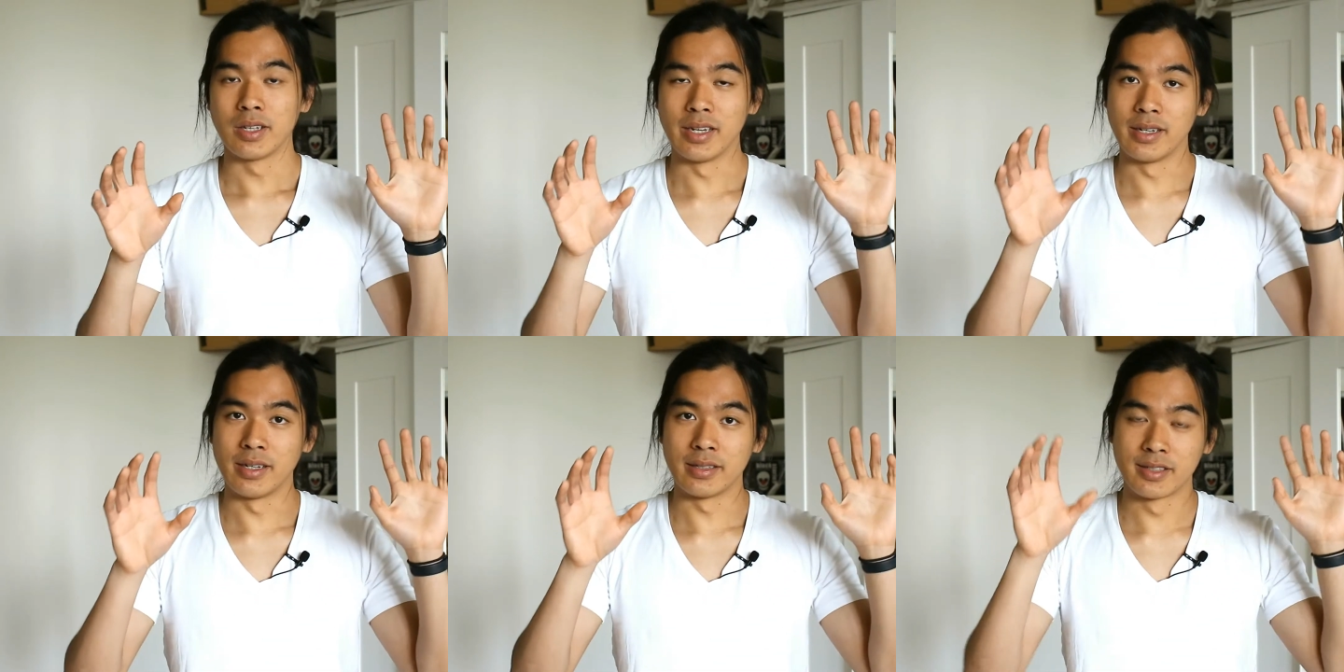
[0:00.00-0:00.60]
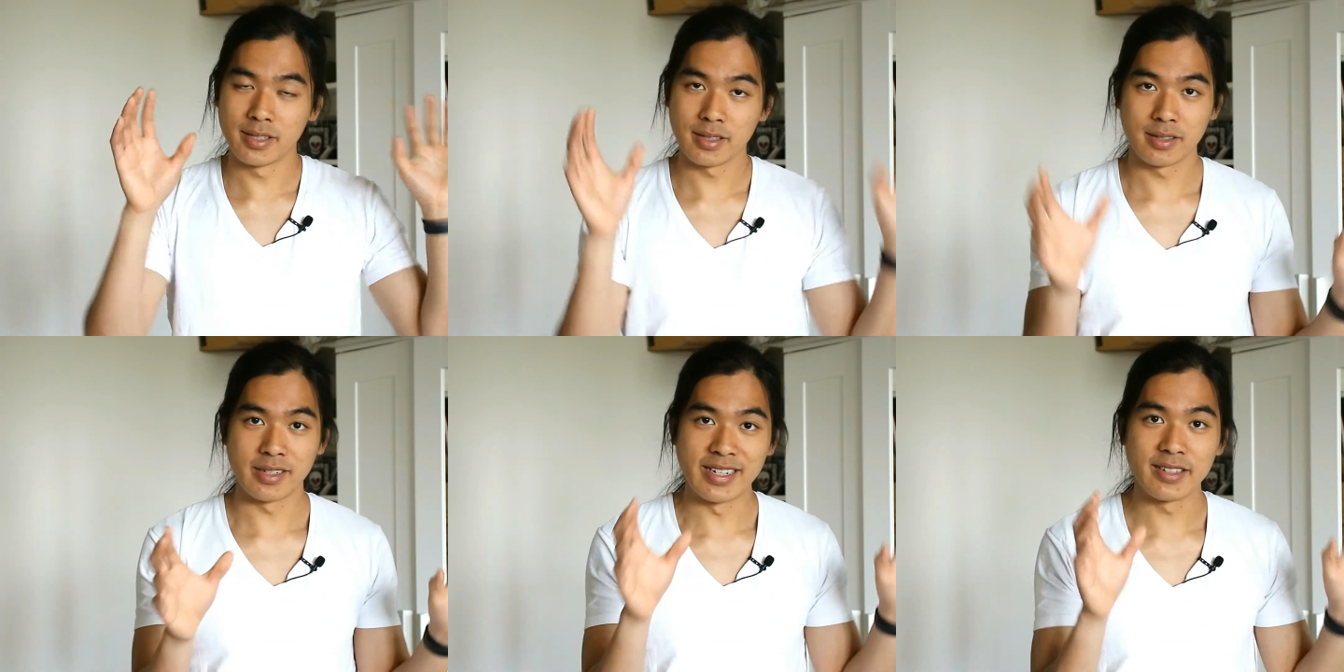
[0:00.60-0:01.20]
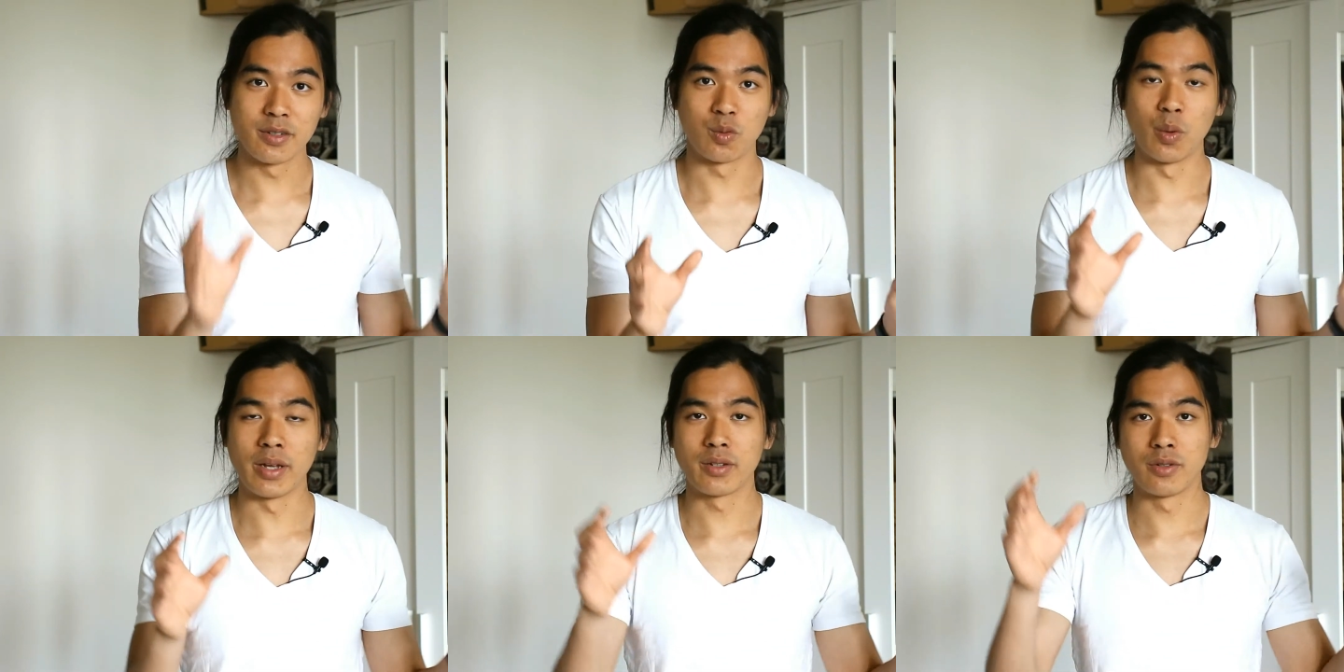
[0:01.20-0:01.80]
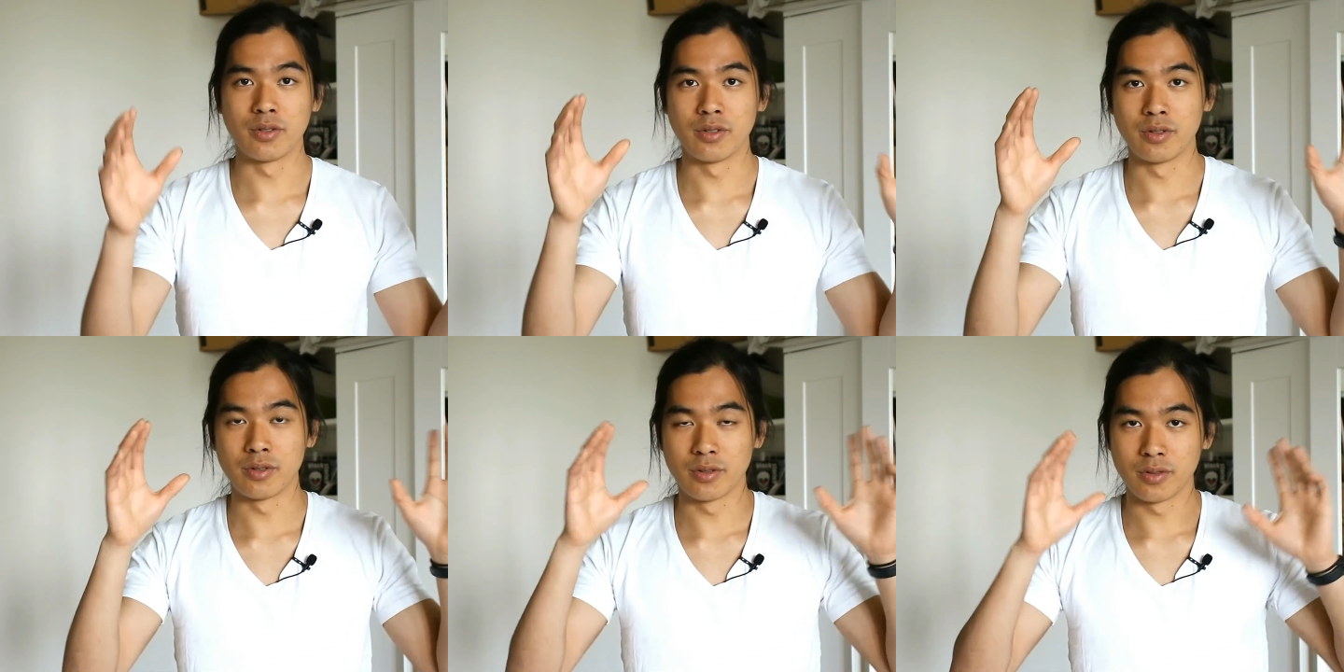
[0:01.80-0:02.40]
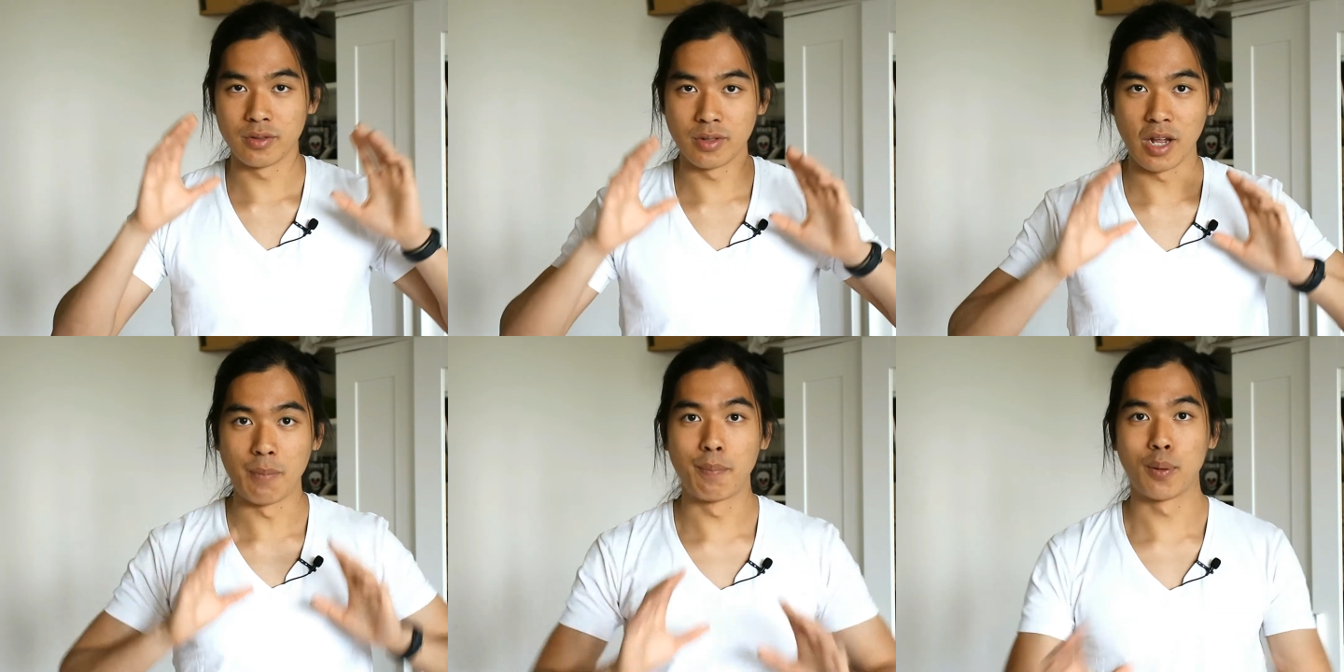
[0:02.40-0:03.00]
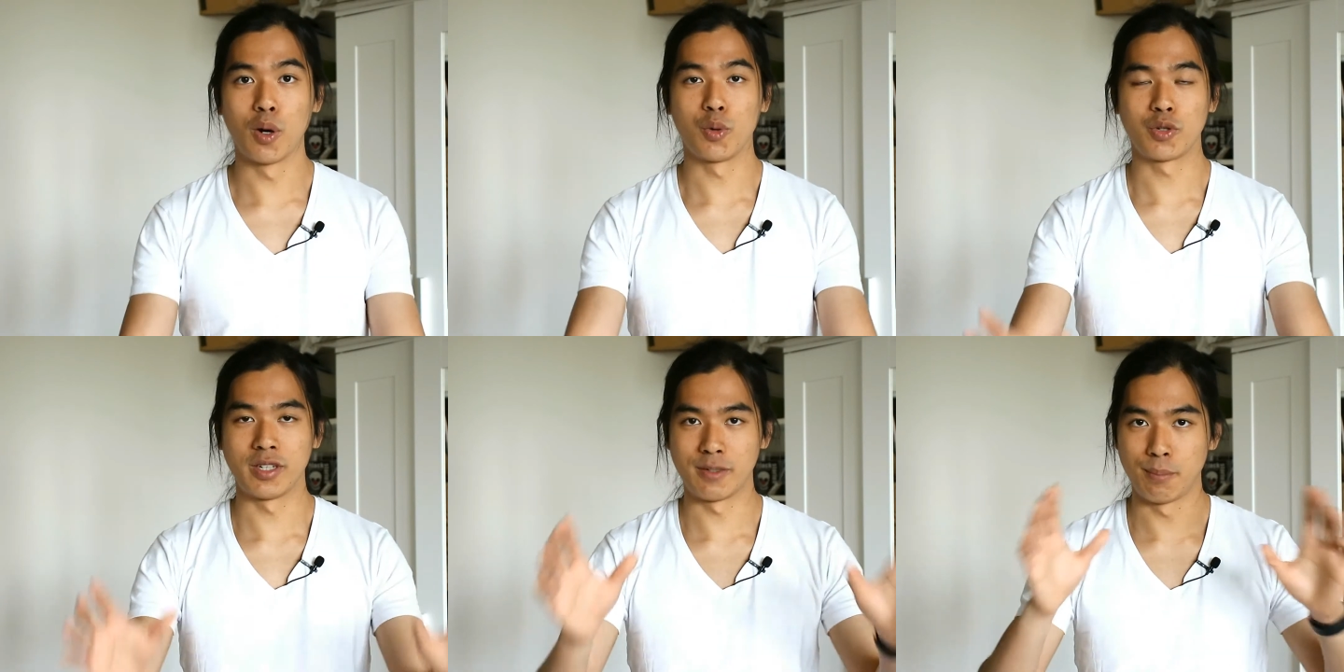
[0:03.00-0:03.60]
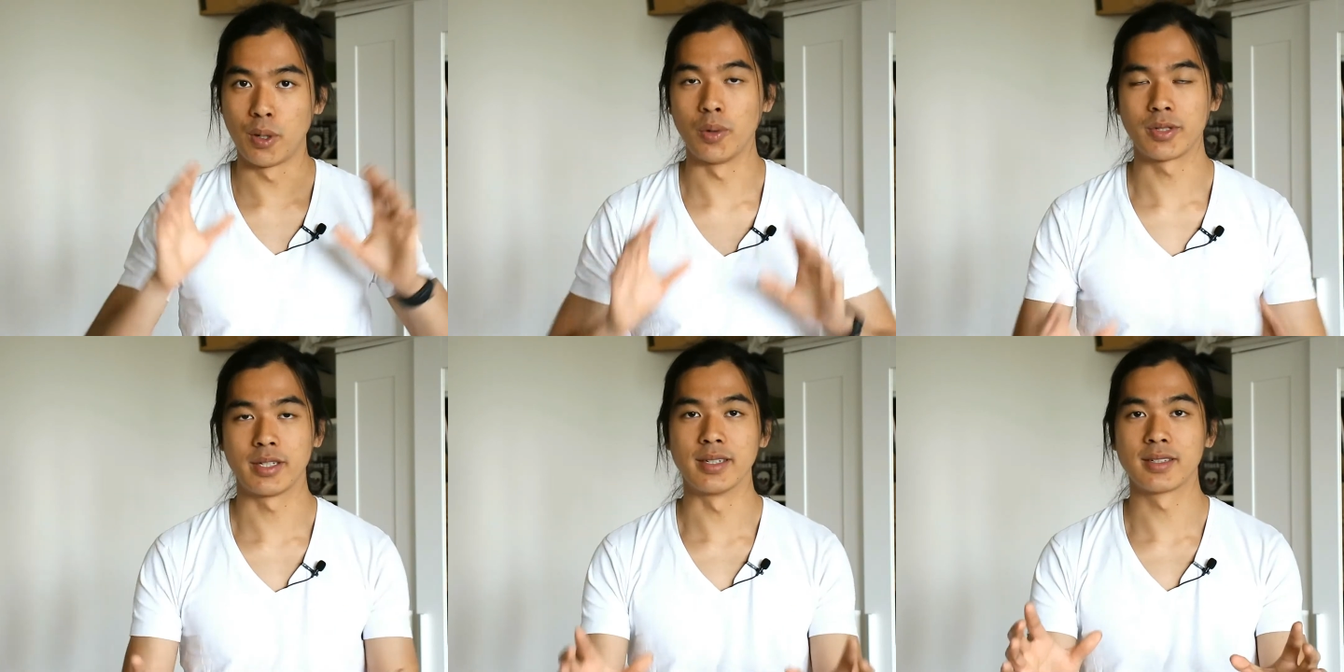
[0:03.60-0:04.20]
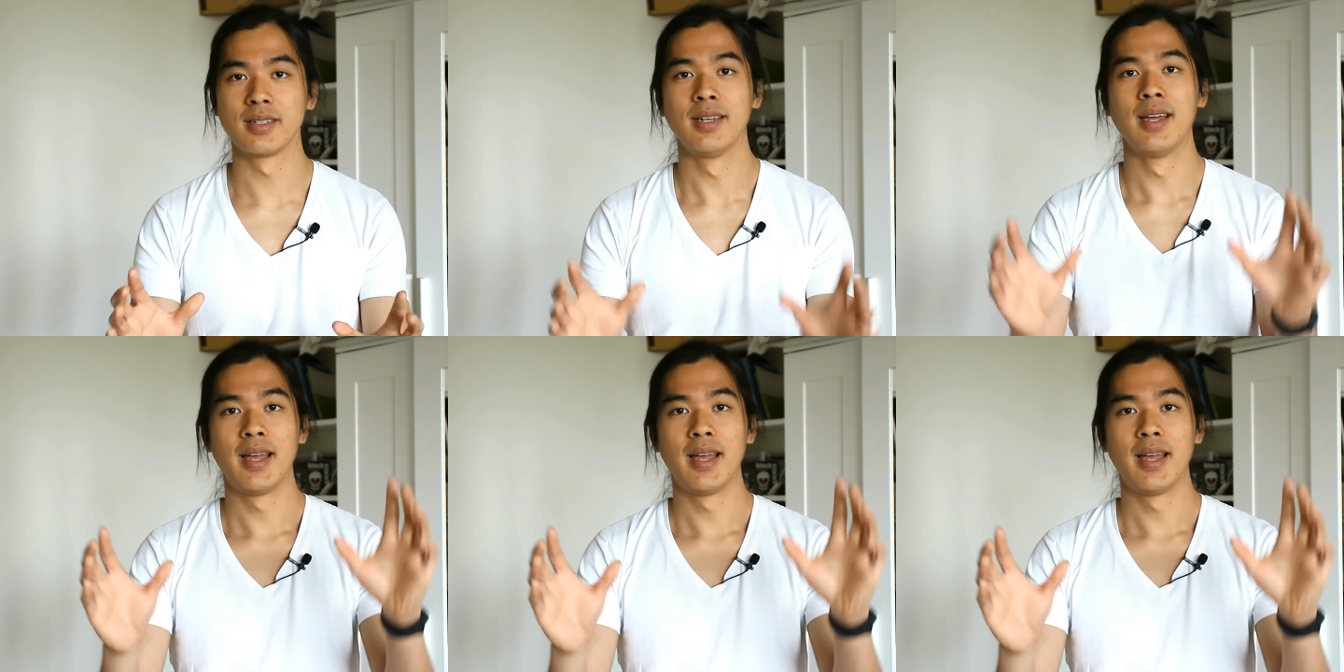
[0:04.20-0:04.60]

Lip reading: And this is the easiest way to approach this process.